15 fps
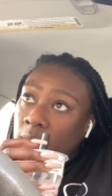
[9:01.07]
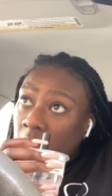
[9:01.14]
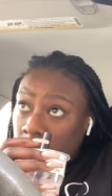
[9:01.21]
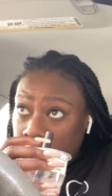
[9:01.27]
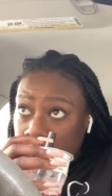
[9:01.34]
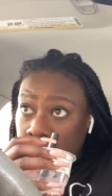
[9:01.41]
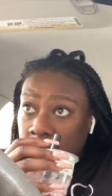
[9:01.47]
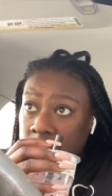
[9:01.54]

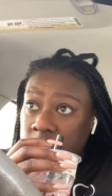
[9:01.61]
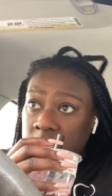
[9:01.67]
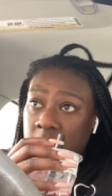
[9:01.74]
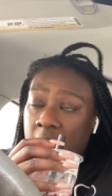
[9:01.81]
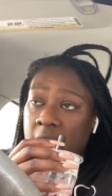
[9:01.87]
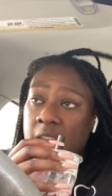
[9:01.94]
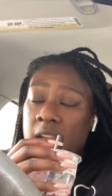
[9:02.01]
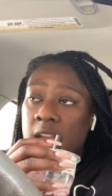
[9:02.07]
yeah,
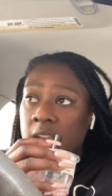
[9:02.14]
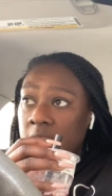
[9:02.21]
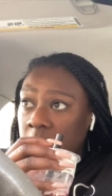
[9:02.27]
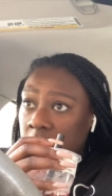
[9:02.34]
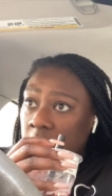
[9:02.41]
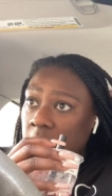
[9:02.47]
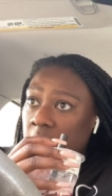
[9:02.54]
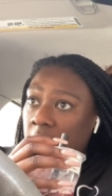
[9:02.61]
tonight
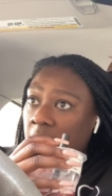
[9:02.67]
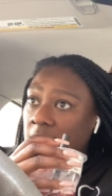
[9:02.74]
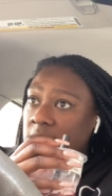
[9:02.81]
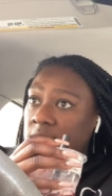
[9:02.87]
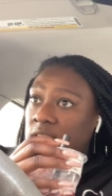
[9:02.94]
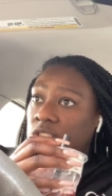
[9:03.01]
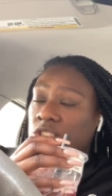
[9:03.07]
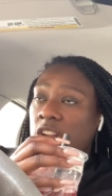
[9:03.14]
I need
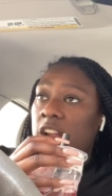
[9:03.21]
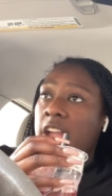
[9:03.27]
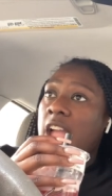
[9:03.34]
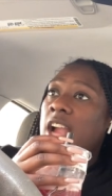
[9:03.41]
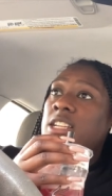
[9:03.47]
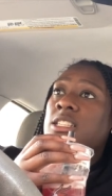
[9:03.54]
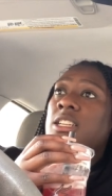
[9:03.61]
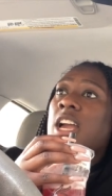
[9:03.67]
to start
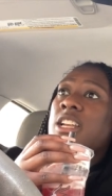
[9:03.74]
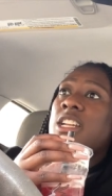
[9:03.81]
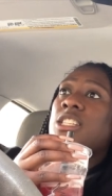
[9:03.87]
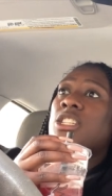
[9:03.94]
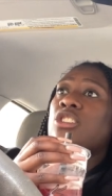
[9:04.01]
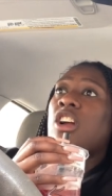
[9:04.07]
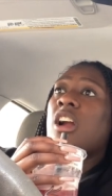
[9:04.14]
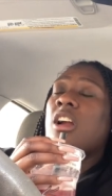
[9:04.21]
actually I need to
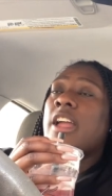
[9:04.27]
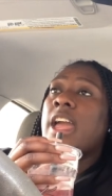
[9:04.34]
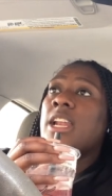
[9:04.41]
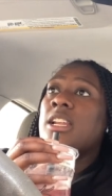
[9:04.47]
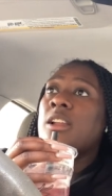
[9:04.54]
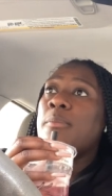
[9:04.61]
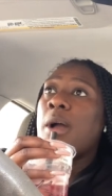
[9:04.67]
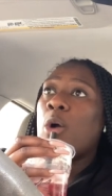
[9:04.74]
start
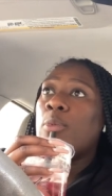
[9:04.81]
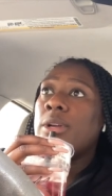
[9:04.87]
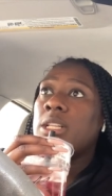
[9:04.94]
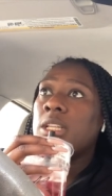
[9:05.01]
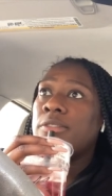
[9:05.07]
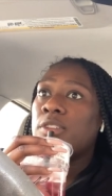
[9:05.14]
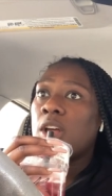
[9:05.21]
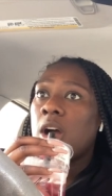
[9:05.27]
editing my
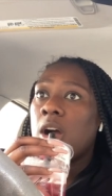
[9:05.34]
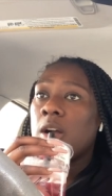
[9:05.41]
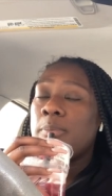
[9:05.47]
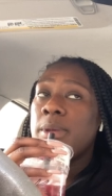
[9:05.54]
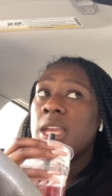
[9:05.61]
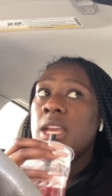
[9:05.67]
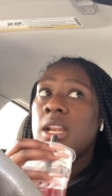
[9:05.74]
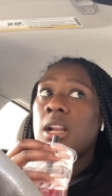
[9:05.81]
weekly vlog.
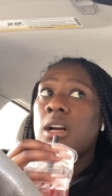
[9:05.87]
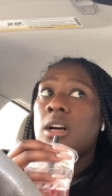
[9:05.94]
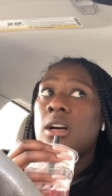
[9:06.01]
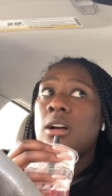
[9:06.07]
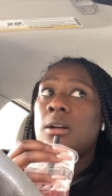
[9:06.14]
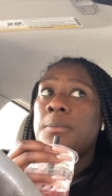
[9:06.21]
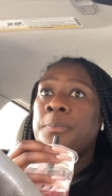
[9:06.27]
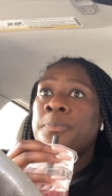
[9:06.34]
Me and
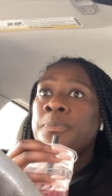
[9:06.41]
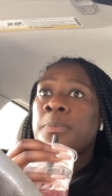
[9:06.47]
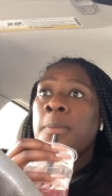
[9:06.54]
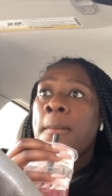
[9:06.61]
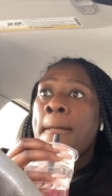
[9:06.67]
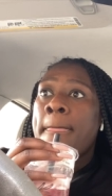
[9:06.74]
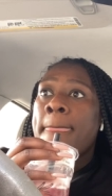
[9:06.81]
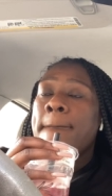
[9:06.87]

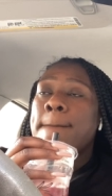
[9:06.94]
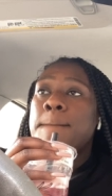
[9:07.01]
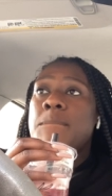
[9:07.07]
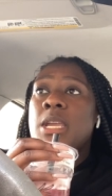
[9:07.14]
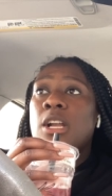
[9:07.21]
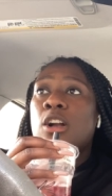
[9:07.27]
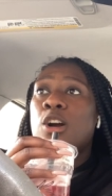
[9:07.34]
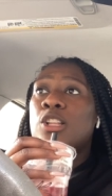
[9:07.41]
um me
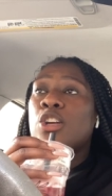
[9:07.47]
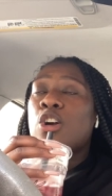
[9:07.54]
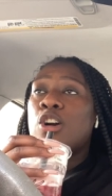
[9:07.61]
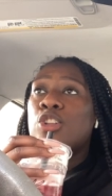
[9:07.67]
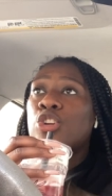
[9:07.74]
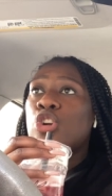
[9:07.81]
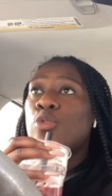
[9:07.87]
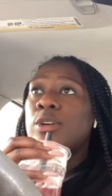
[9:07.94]
and Cola
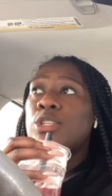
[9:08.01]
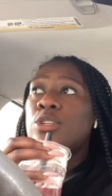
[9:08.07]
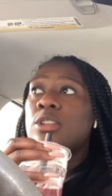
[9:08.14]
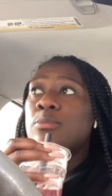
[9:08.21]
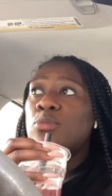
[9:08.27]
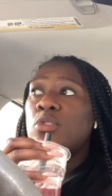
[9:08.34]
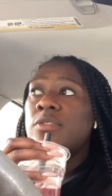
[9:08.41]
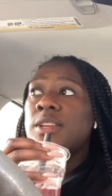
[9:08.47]
are going to the
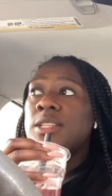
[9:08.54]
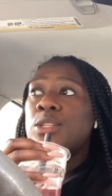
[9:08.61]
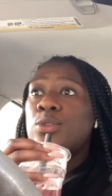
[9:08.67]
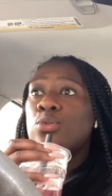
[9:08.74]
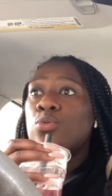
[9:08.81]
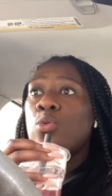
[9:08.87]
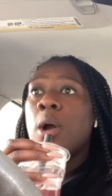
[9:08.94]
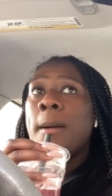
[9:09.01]
movies
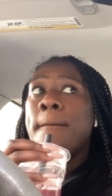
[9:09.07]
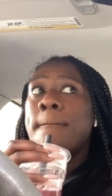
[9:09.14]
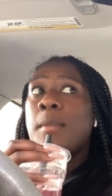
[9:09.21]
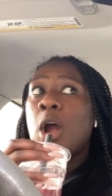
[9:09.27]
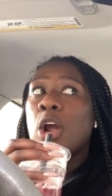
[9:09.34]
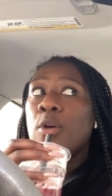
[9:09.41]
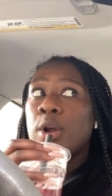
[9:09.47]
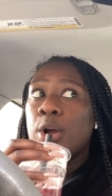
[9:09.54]

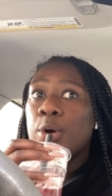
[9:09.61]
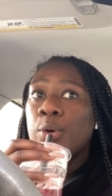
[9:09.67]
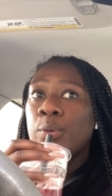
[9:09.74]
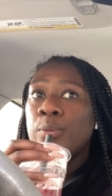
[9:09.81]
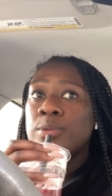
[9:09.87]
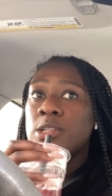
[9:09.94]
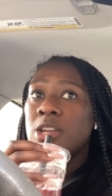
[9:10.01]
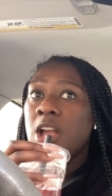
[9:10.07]
tomorrow.
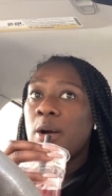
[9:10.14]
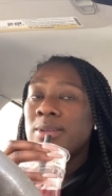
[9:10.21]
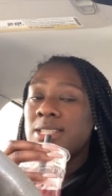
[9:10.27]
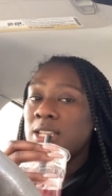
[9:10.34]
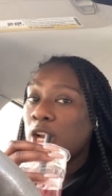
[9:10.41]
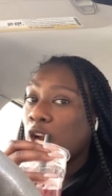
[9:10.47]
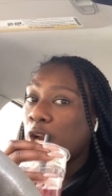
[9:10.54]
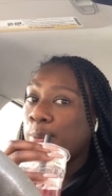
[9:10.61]
So y'all
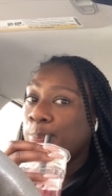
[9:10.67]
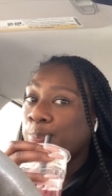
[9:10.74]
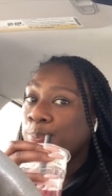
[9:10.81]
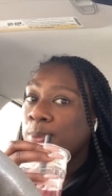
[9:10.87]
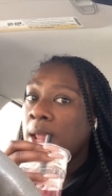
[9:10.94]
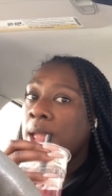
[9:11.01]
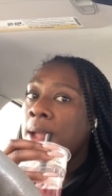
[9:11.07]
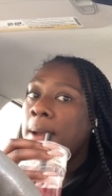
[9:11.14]
see her.
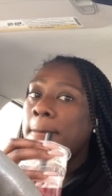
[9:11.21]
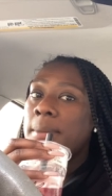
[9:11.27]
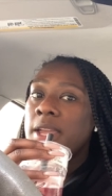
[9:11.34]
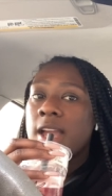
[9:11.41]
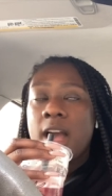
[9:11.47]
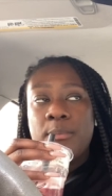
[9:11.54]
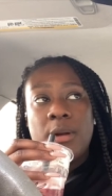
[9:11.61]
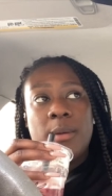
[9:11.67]
But
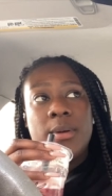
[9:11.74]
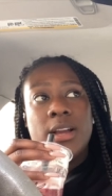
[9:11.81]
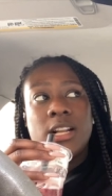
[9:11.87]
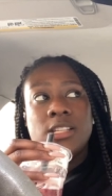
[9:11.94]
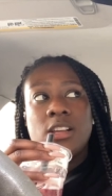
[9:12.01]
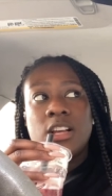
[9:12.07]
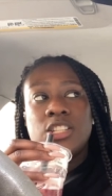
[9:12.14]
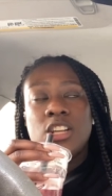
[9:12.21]
yeah, I'm probably gonna
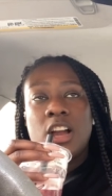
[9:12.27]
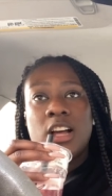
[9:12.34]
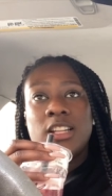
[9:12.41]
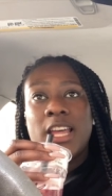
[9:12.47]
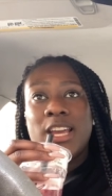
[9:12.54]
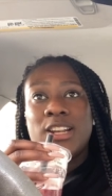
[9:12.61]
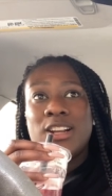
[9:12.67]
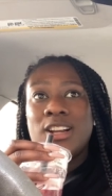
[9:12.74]
talk to y'all
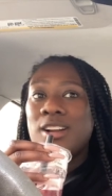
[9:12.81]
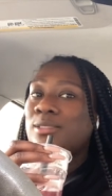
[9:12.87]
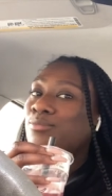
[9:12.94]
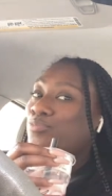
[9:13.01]
later.